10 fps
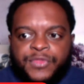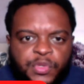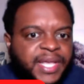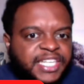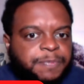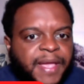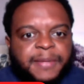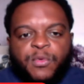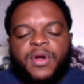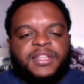So they
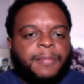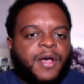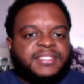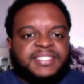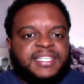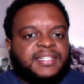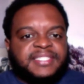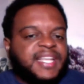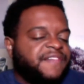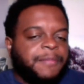expect more of the Boston
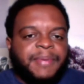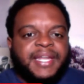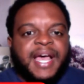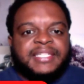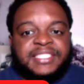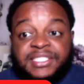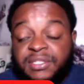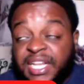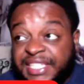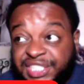Celtics. They haven't been a
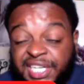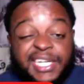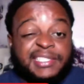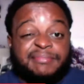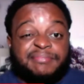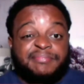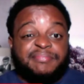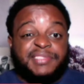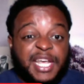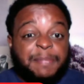legit
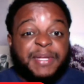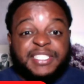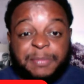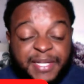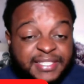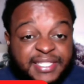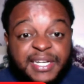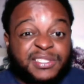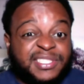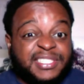championship
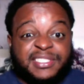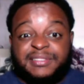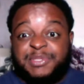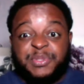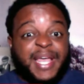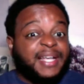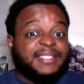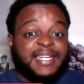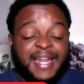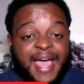contender since
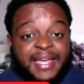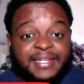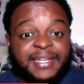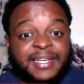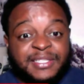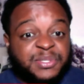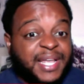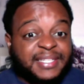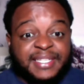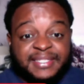2009,
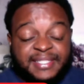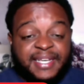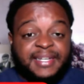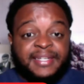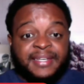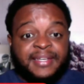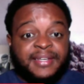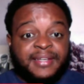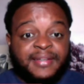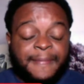2010.
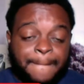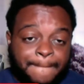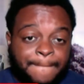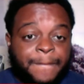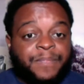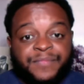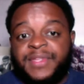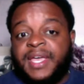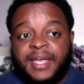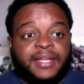
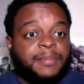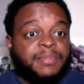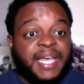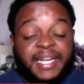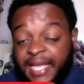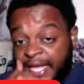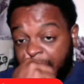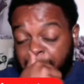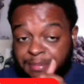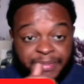Yeah,
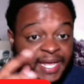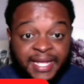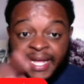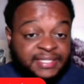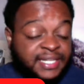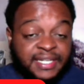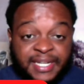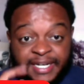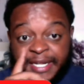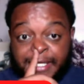Danny uh, Danny Ainge
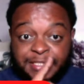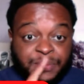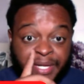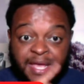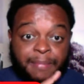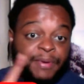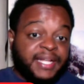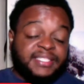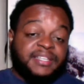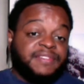couldn't get it done, so now
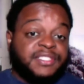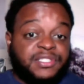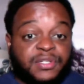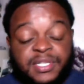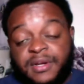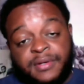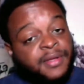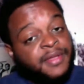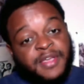Brad Stevens, it's your turn.